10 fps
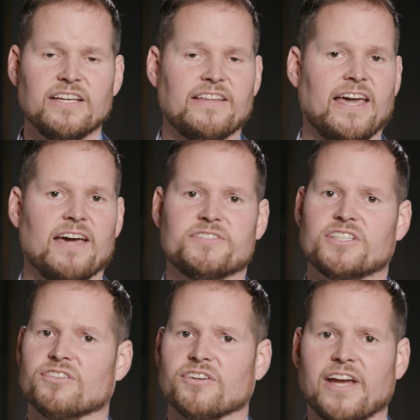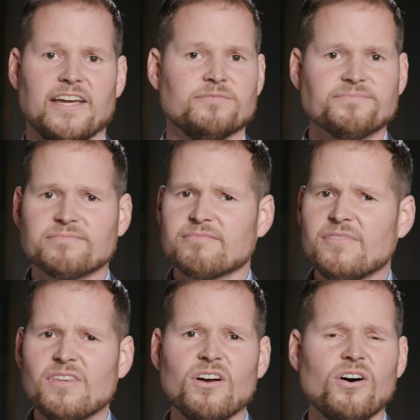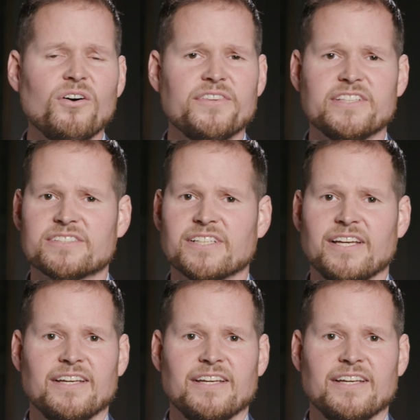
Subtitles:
They have to create all this